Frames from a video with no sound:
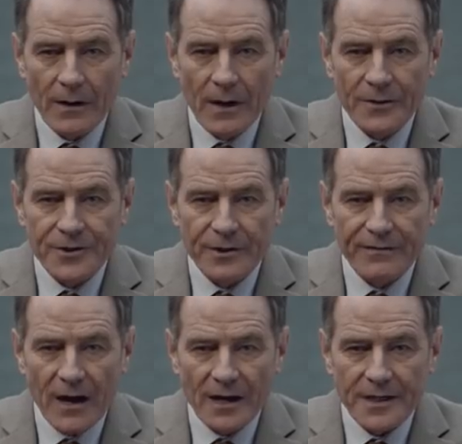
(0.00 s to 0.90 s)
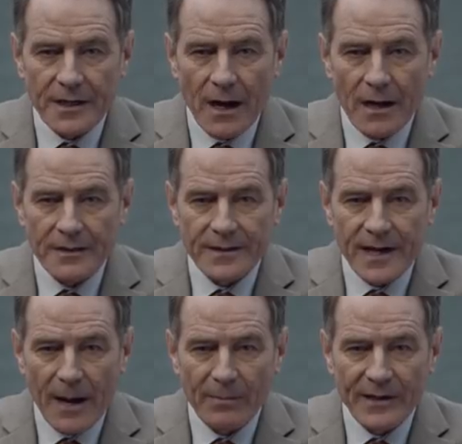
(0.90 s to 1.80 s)
launch of OxyContin
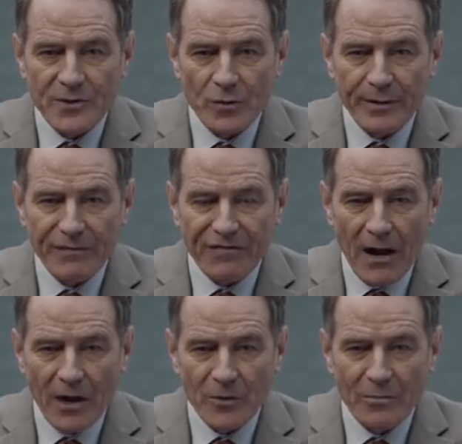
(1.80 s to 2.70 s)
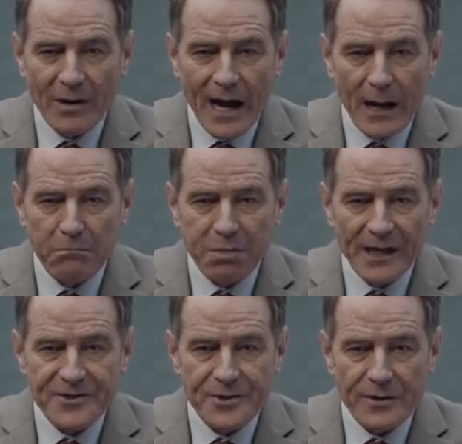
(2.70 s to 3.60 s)
tablets will be followed by a
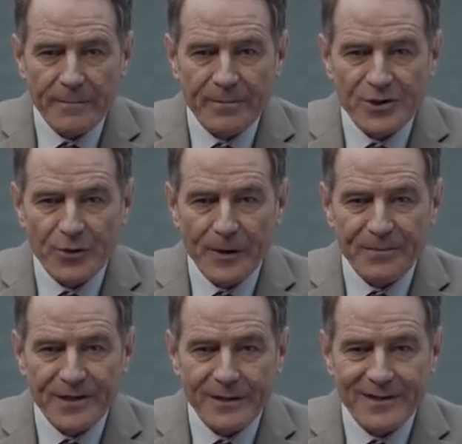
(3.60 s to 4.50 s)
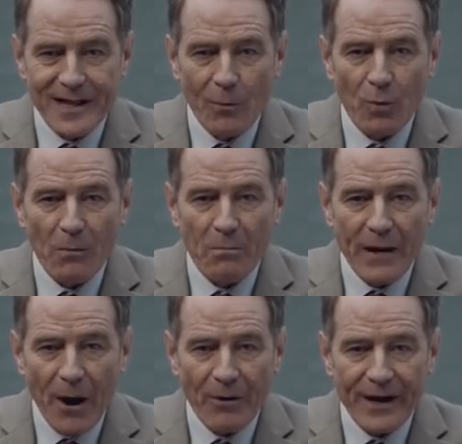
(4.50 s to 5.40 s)
blizzard of prescriptions that will
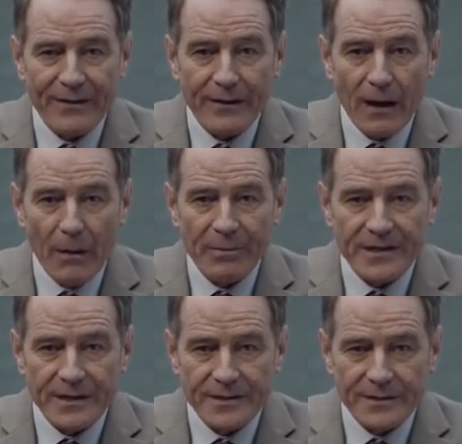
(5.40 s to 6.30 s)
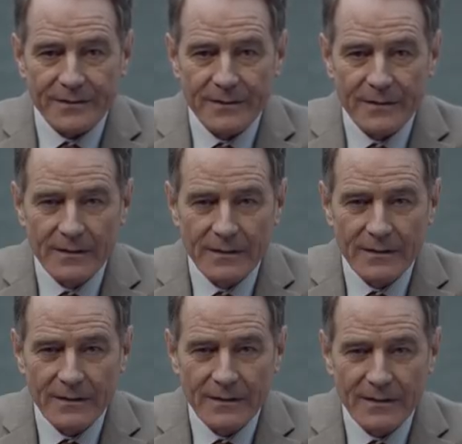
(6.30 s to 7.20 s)
bury the competition.
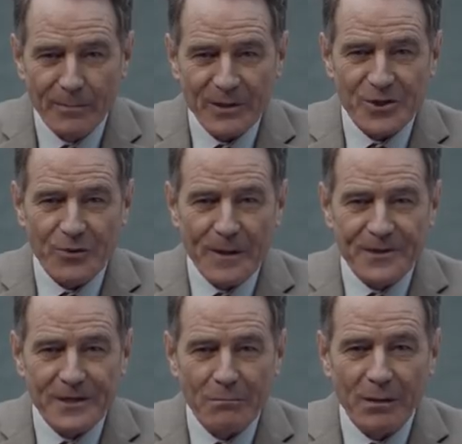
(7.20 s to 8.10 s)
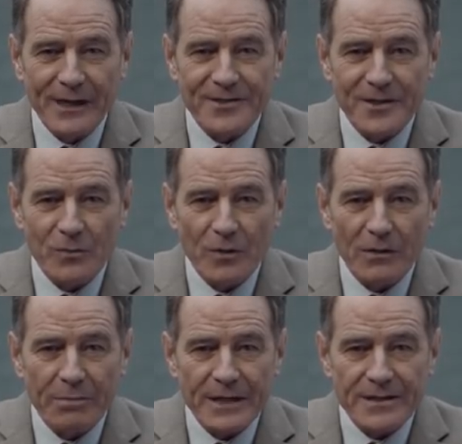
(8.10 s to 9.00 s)
The prescription blizzard
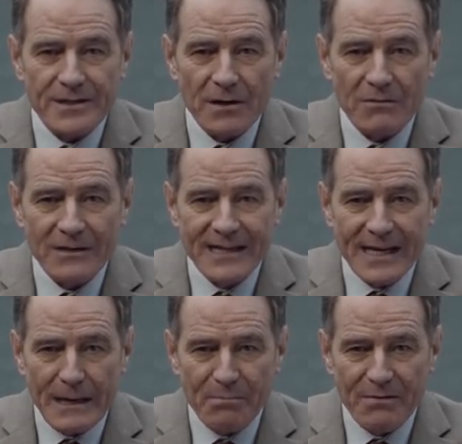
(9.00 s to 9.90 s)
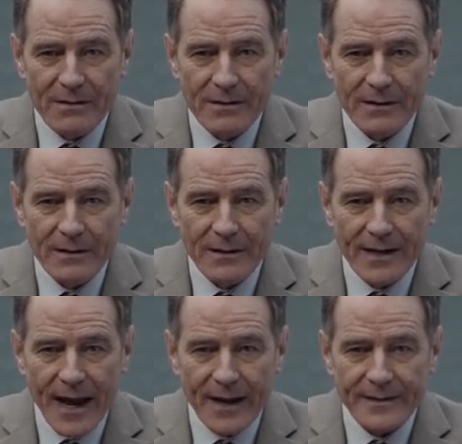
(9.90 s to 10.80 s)
will be so deep,
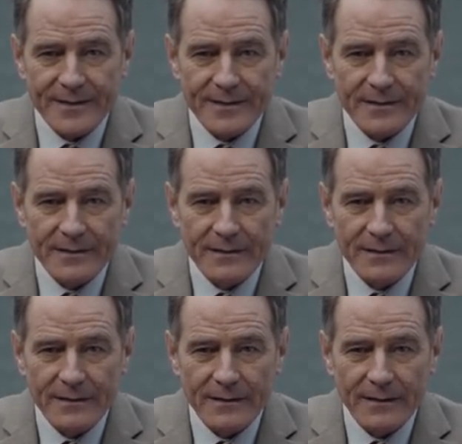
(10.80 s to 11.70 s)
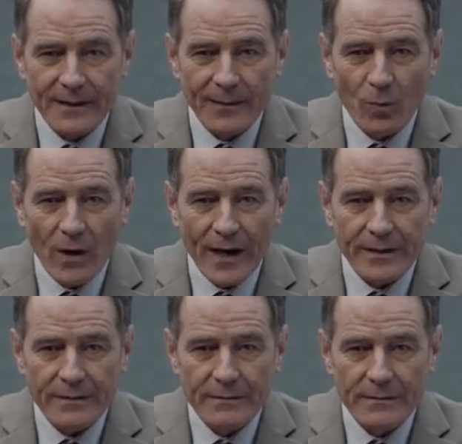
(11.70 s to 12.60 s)
dense, and
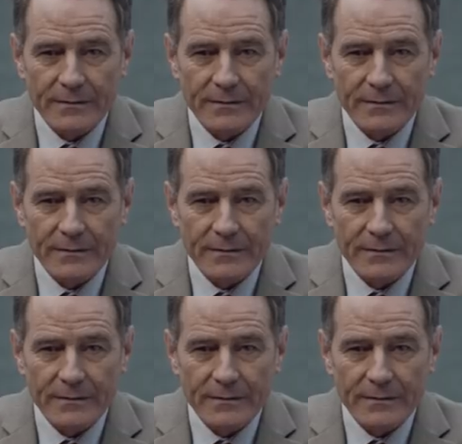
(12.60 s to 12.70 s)
white.